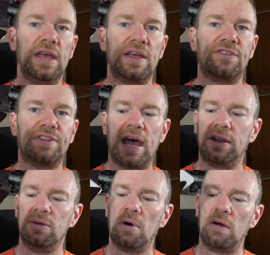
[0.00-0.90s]

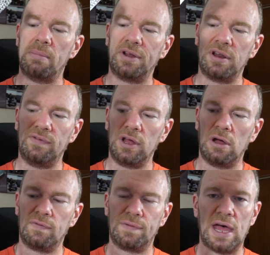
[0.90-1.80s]
stand, you might remember I did a video
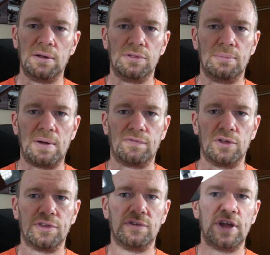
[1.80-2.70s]
of that, the
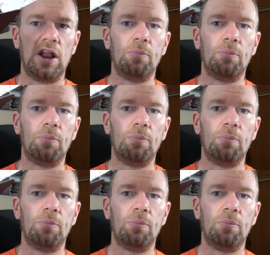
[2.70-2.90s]
Manfrotto stand.